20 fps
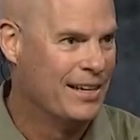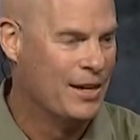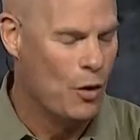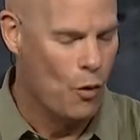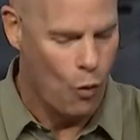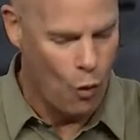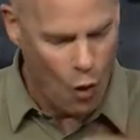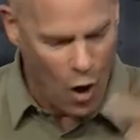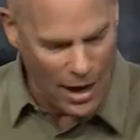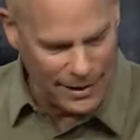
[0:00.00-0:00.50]

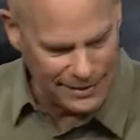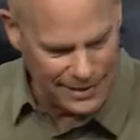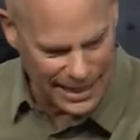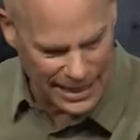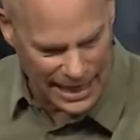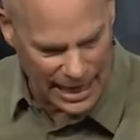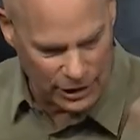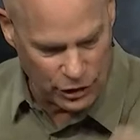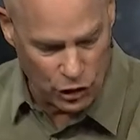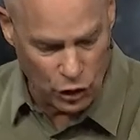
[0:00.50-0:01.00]
One thing
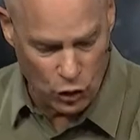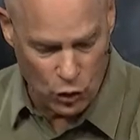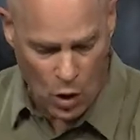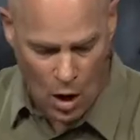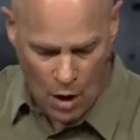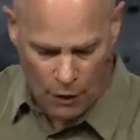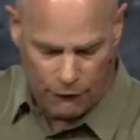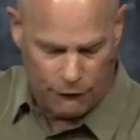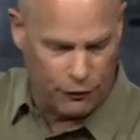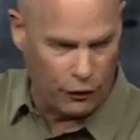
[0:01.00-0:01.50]
I do,
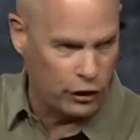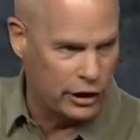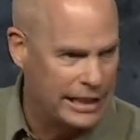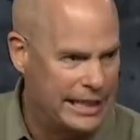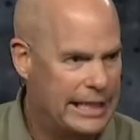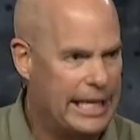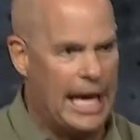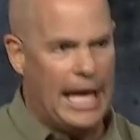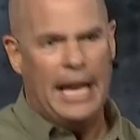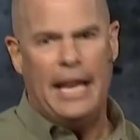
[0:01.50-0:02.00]

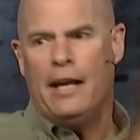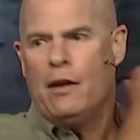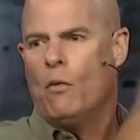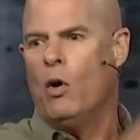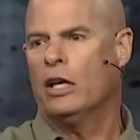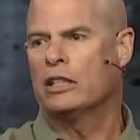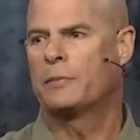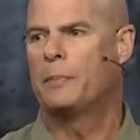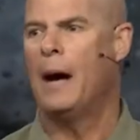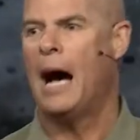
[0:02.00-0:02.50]
forgetting
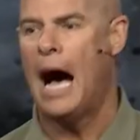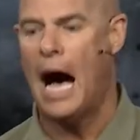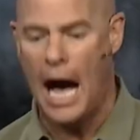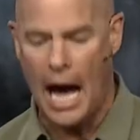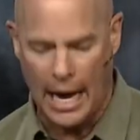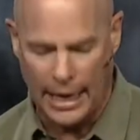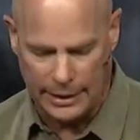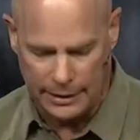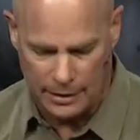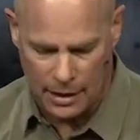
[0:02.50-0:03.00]
what's
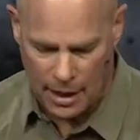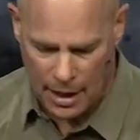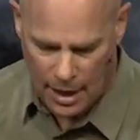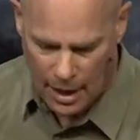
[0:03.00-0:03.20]
behind